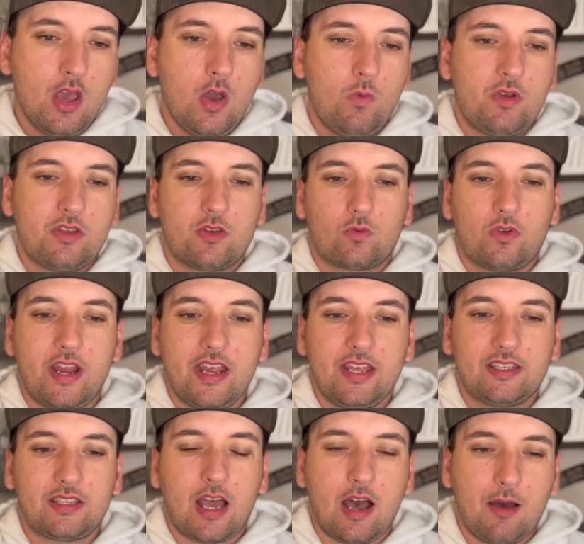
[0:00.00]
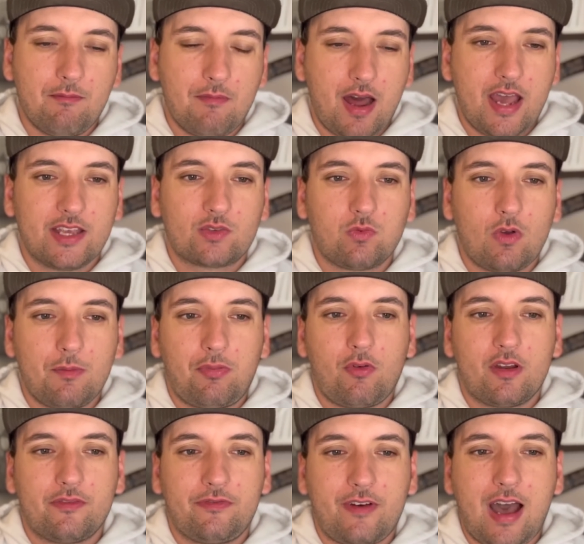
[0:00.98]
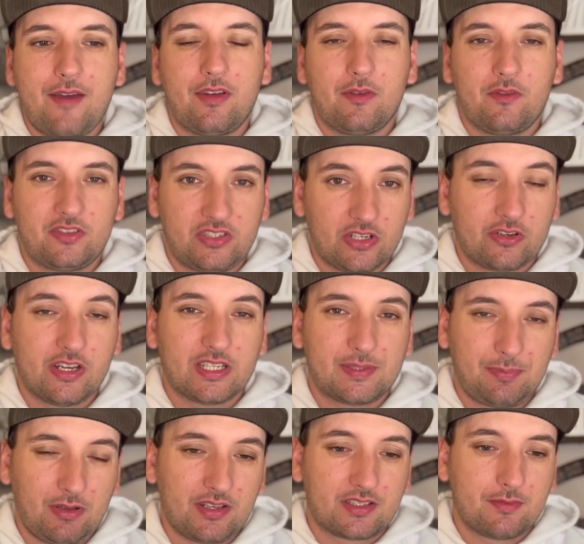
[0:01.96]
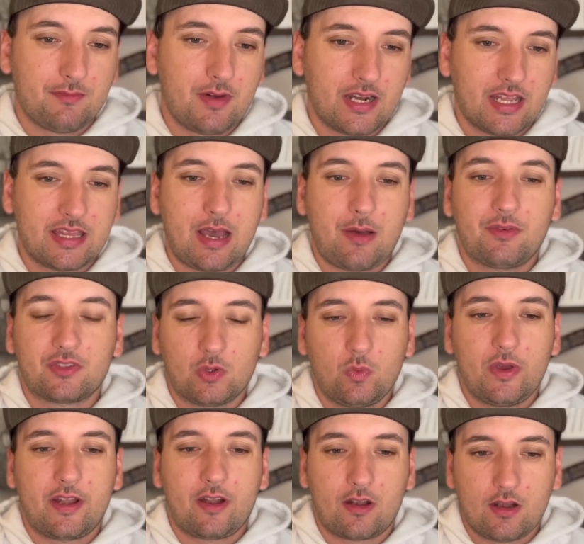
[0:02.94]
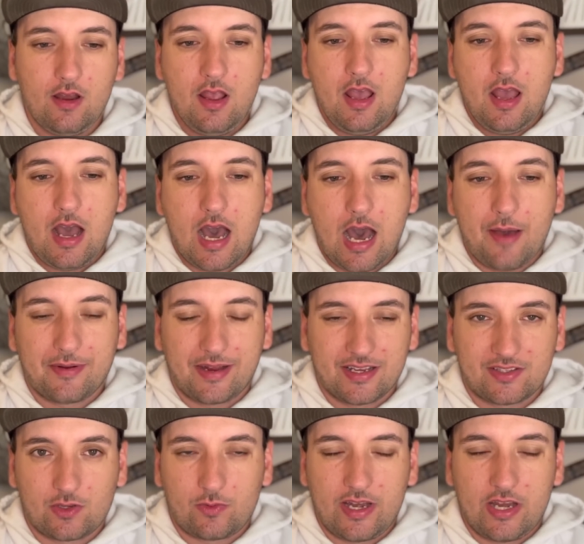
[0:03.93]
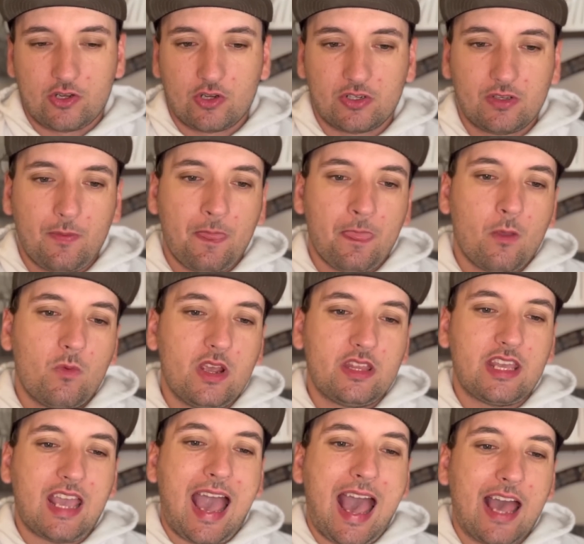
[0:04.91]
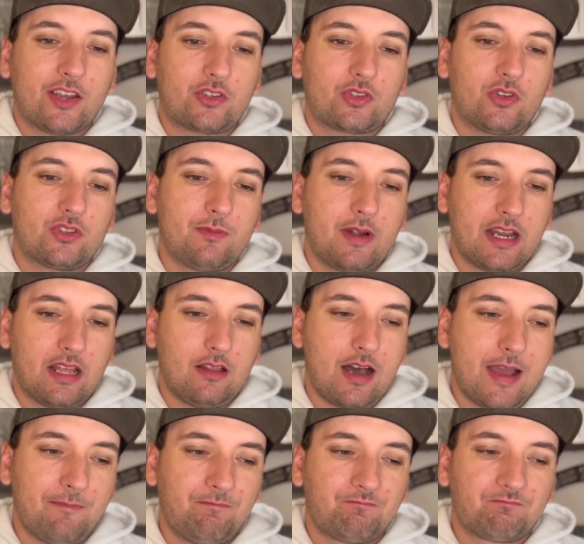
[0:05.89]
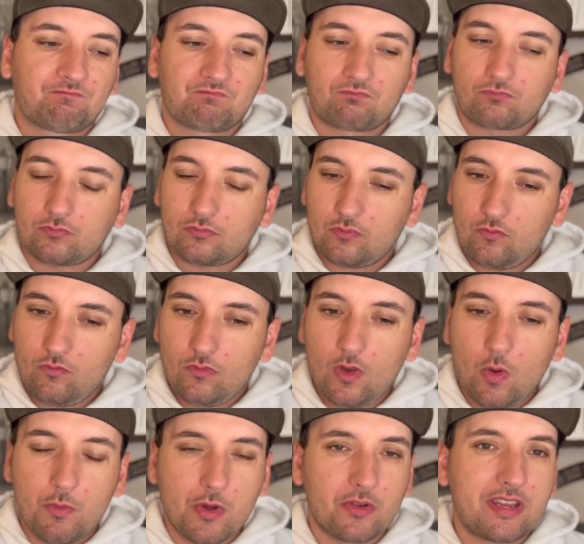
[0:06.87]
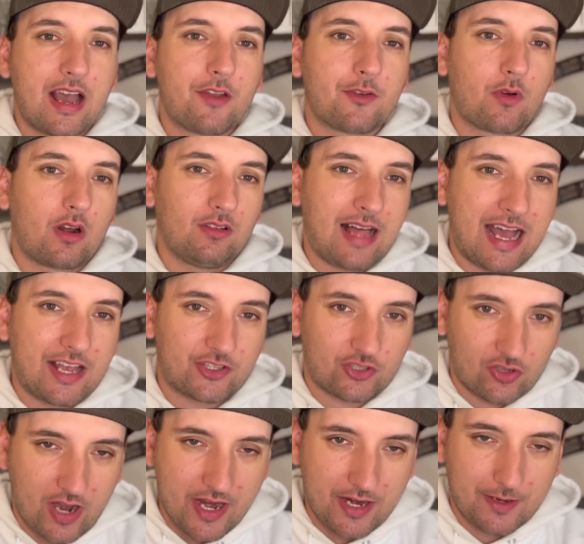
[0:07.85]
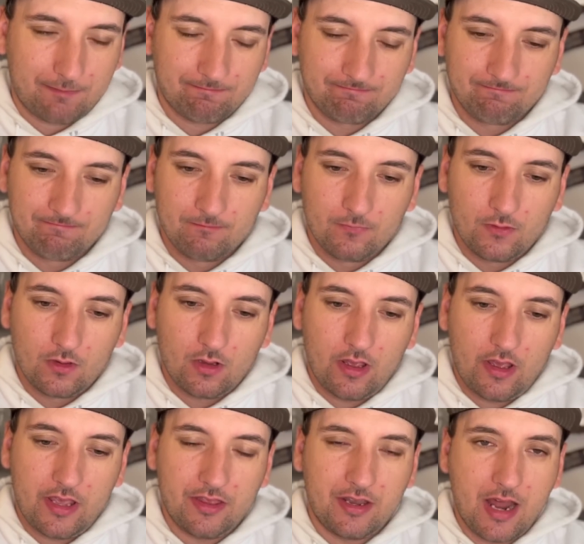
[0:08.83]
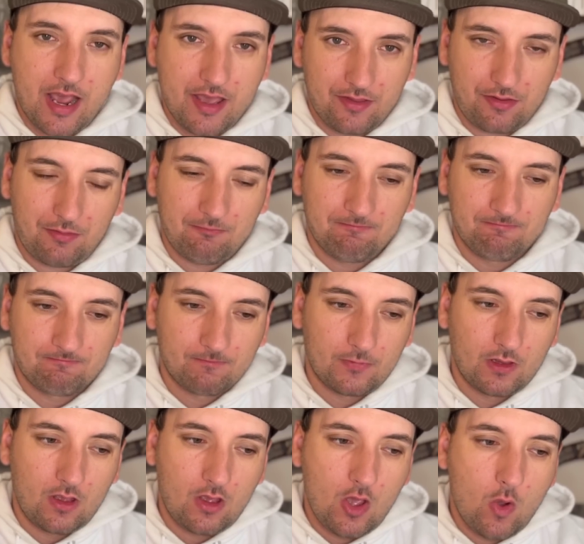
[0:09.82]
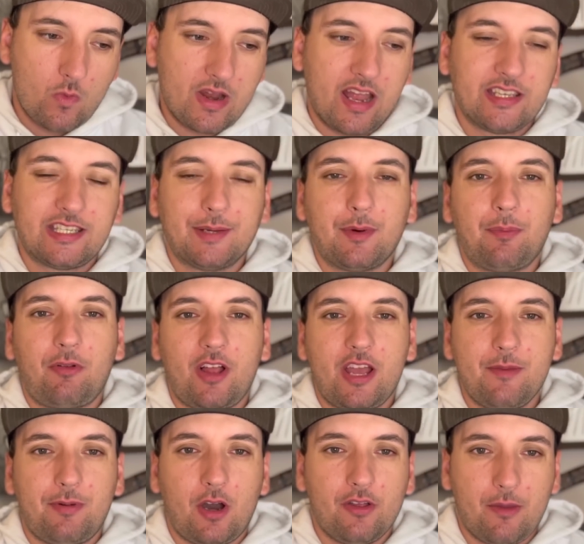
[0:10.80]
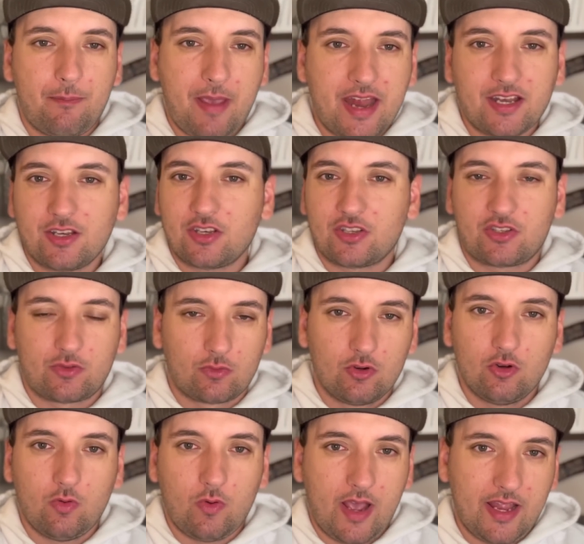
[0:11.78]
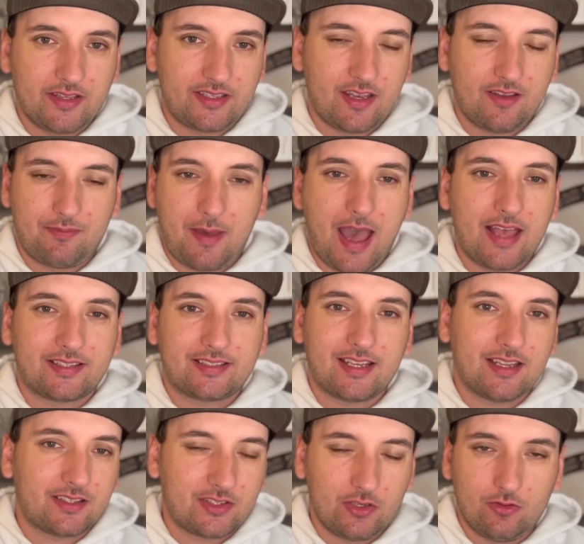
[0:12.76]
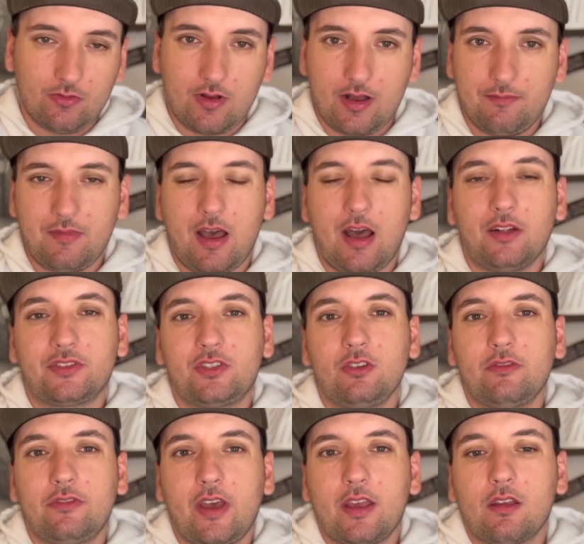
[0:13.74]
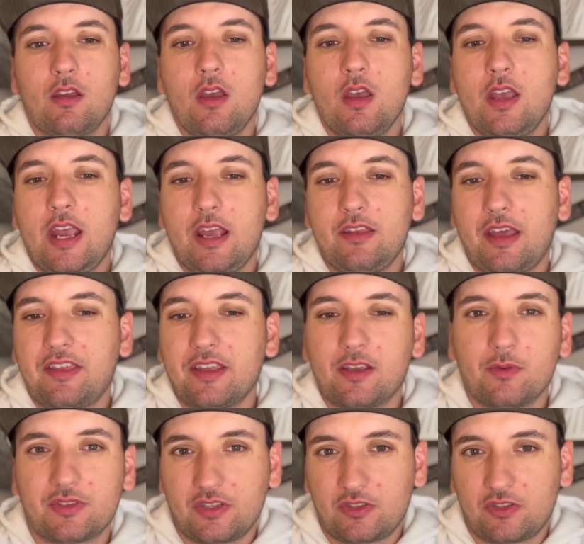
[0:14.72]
We had the Rays minus 1.5 at Sirius plus money. That was a winner against the Rangers. We had the Astros money line. We were down to our last strike in the ninth. We had a double play ball that Peña just threw away instead of passing it to Altuve. And I think it was the